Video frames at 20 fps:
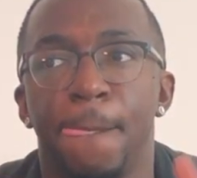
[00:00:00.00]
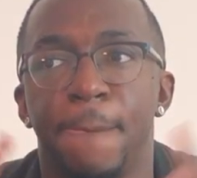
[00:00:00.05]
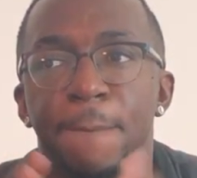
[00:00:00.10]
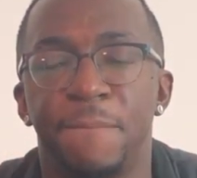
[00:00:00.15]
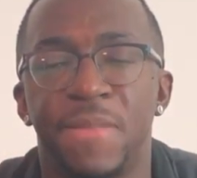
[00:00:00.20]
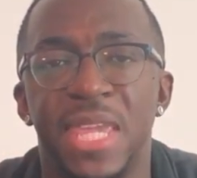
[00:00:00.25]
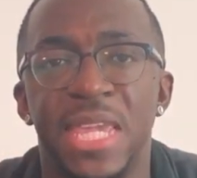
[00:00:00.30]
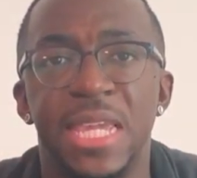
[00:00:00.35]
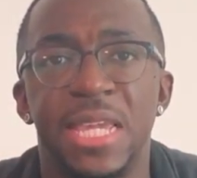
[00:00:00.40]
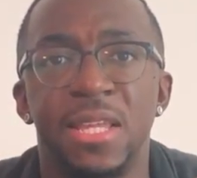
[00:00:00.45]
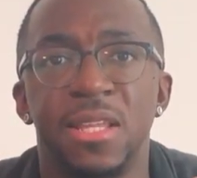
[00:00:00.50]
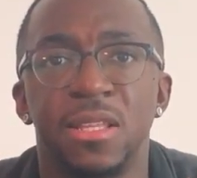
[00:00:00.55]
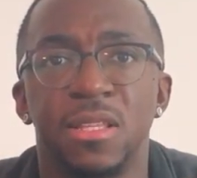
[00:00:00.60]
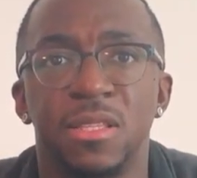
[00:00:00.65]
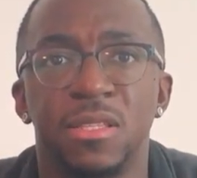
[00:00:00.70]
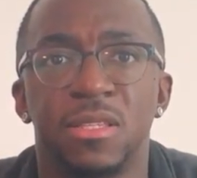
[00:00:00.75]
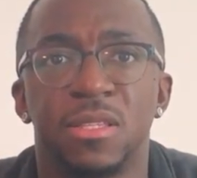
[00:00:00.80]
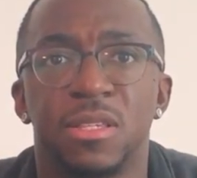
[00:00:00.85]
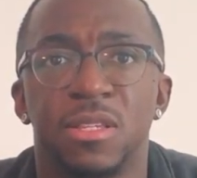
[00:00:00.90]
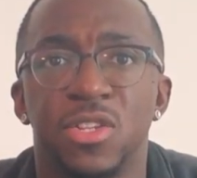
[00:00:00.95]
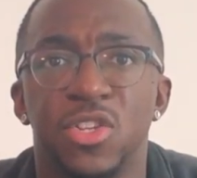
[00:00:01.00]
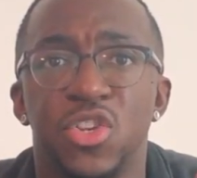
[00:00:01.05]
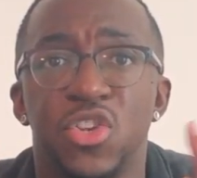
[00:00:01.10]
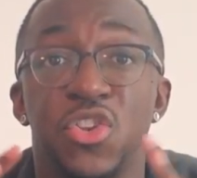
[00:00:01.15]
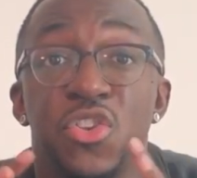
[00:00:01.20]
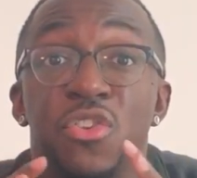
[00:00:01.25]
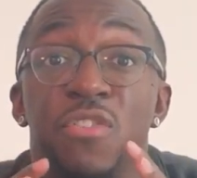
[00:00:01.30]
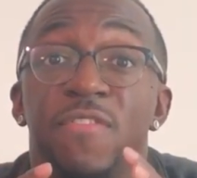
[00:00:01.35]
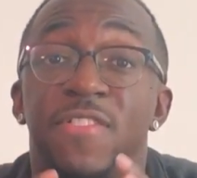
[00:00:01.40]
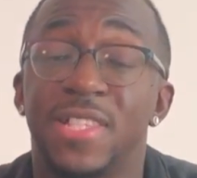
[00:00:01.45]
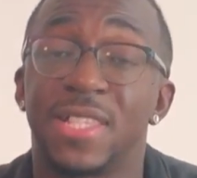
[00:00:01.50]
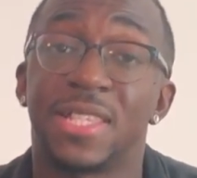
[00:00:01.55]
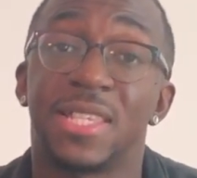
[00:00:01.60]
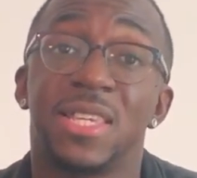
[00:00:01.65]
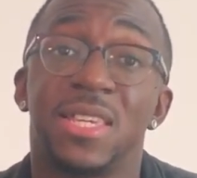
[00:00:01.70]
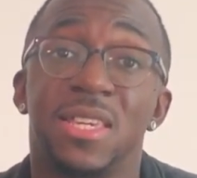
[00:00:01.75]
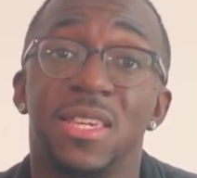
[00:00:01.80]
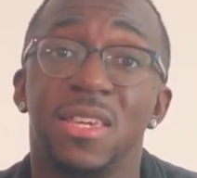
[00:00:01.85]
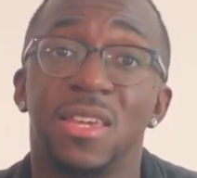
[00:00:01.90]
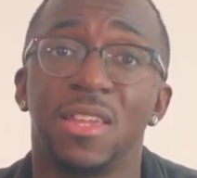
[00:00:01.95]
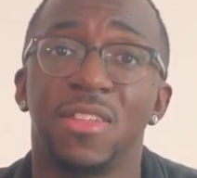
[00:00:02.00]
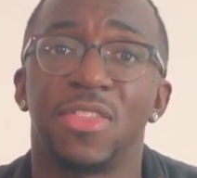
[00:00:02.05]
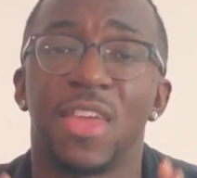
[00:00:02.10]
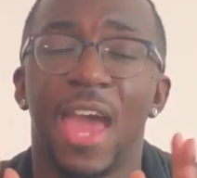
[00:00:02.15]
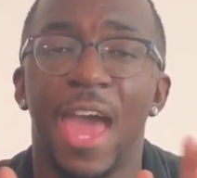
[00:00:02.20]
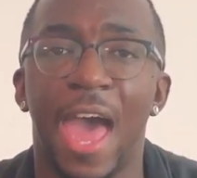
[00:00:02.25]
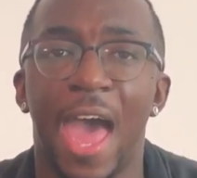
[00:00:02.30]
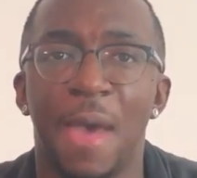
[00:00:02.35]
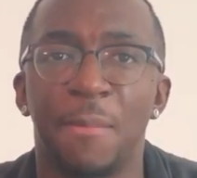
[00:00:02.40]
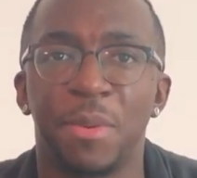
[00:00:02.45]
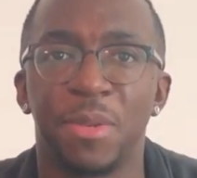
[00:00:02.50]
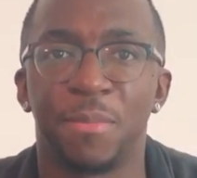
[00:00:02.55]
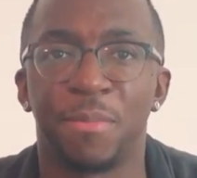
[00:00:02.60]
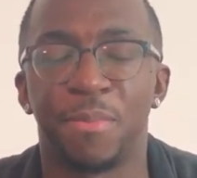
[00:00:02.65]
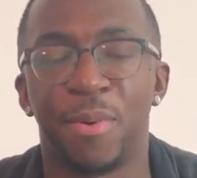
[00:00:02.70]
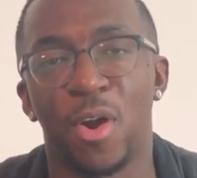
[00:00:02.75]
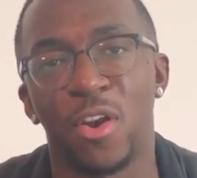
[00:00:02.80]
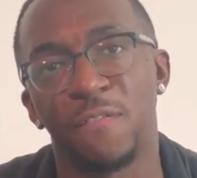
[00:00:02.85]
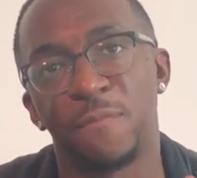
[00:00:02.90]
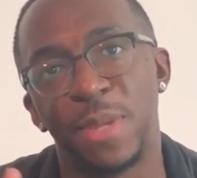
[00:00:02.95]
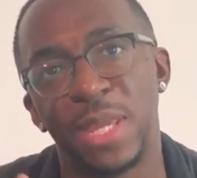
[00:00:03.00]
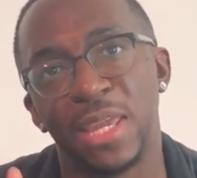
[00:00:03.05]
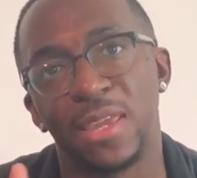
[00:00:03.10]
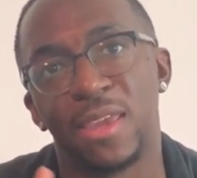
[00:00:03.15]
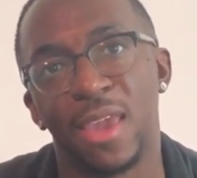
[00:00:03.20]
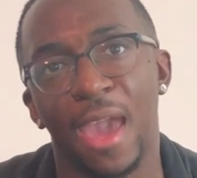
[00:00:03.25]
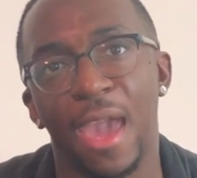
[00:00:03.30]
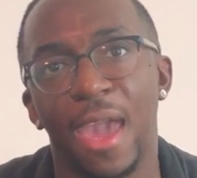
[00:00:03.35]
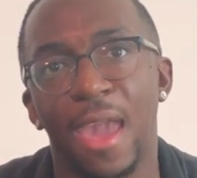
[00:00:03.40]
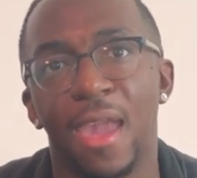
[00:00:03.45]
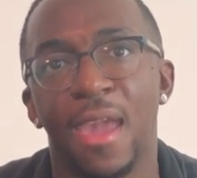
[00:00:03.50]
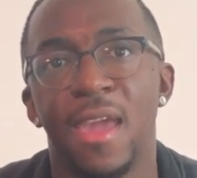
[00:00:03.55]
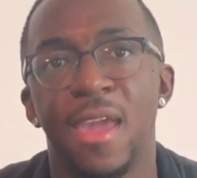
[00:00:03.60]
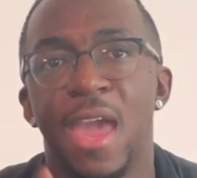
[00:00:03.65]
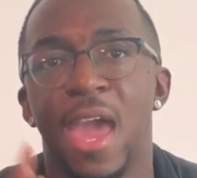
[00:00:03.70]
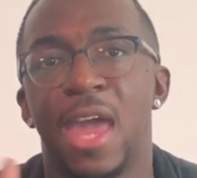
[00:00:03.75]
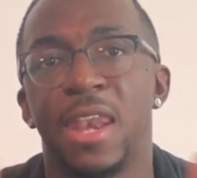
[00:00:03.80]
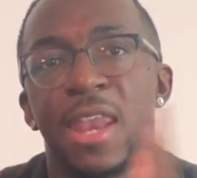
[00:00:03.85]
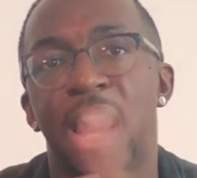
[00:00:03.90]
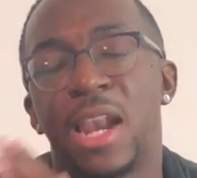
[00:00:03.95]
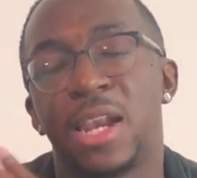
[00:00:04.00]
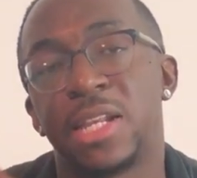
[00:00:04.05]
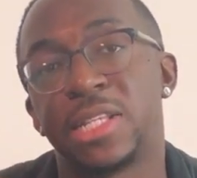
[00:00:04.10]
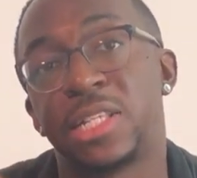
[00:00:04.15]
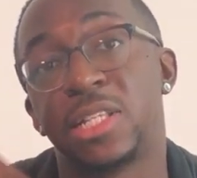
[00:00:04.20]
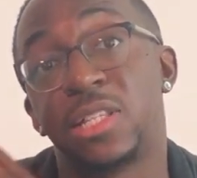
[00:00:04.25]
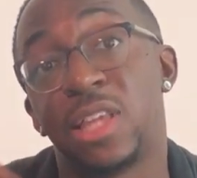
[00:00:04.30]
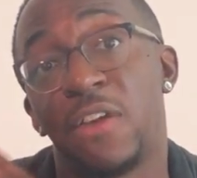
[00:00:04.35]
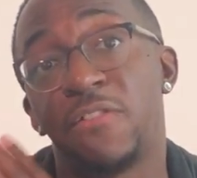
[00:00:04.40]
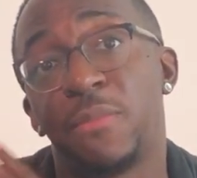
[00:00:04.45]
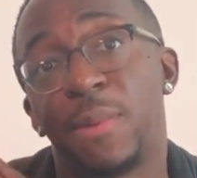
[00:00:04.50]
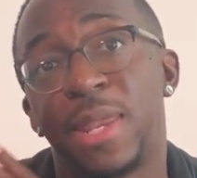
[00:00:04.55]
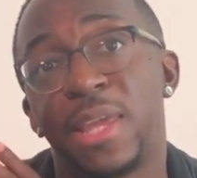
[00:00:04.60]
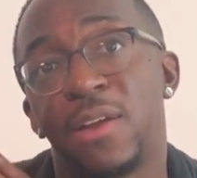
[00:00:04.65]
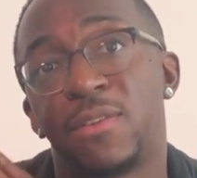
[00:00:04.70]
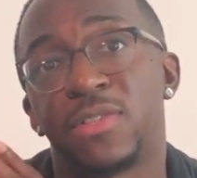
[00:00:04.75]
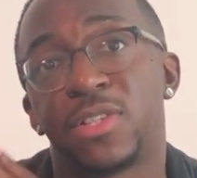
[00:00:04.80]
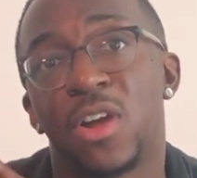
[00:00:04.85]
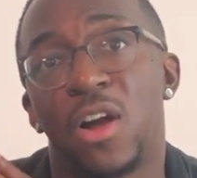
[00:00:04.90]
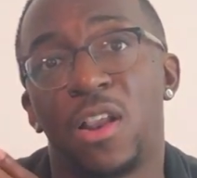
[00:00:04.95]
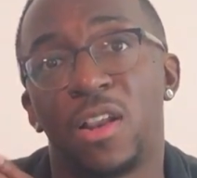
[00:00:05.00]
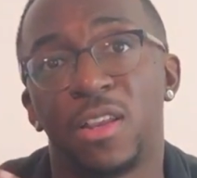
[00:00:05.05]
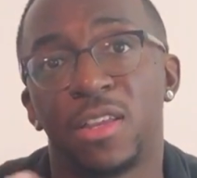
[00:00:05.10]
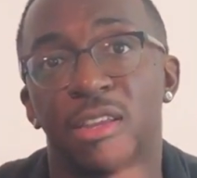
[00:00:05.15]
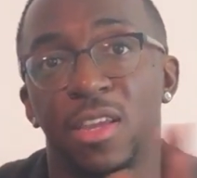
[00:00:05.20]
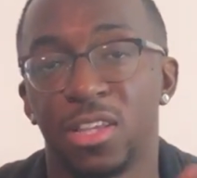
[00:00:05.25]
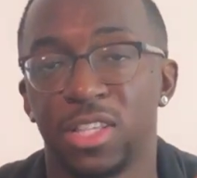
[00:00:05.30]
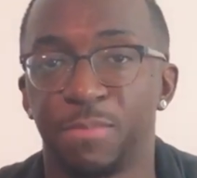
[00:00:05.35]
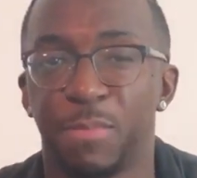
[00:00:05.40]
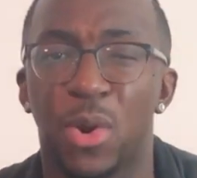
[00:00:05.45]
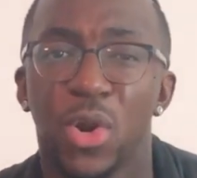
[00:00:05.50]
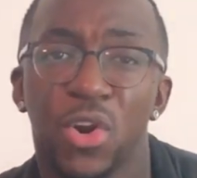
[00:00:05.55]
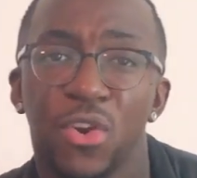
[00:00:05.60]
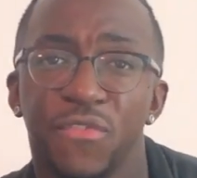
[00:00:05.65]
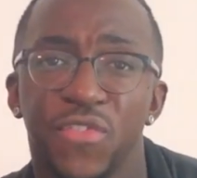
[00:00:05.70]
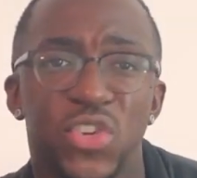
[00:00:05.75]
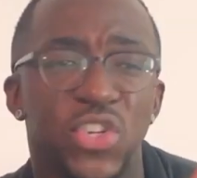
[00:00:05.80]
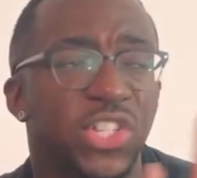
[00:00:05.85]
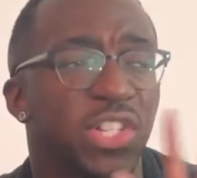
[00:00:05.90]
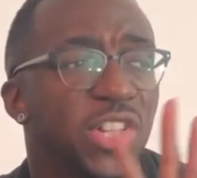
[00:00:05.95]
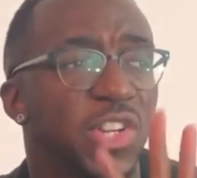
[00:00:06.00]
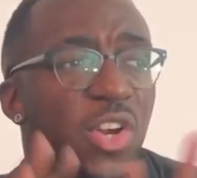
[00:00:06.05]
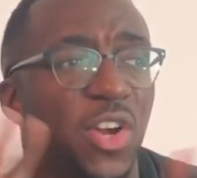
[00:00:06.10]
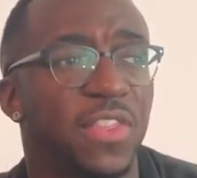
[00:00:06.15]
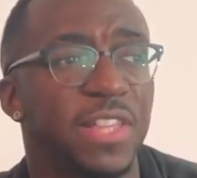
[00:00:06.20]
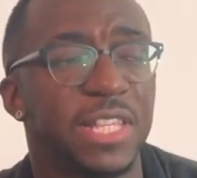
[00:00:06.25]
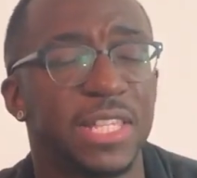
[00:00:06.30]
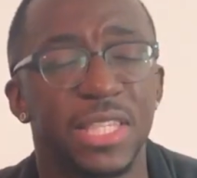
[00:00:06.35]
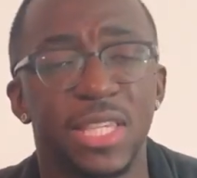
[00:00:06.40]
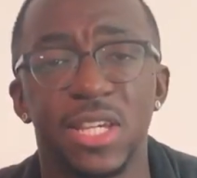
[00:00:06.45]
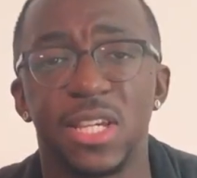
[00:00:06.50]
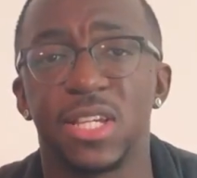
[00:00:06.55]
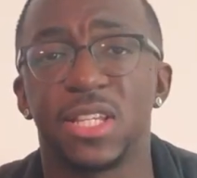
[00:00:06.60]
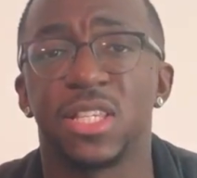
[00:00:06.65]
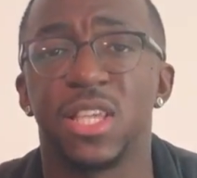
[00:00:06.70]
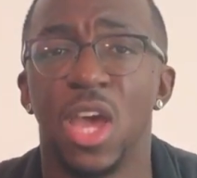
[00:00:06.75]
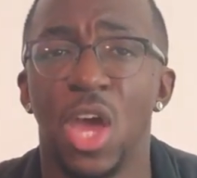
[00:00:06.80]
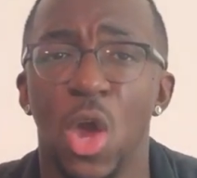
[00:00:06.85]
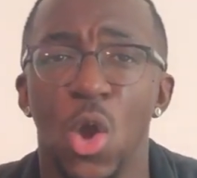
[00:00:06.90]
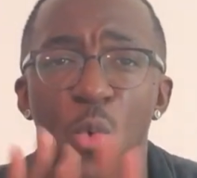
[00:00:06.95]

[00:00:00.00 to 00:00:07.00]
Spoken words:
teens see the happy part of being gay and not listening to everybody else calling us perverts and all these things,